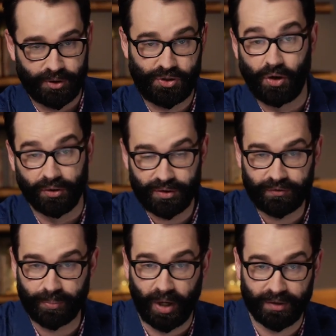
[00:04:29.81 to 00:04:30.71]
or sold
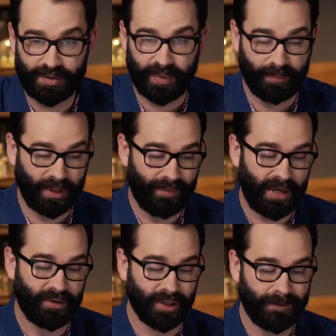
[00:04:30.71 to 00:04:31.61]
for parts by Planned
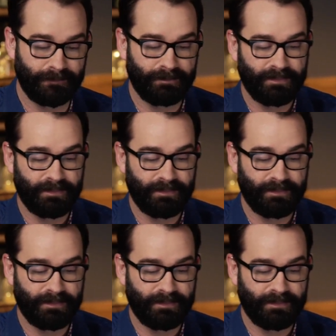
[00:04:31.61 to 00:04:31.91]
Parenthood.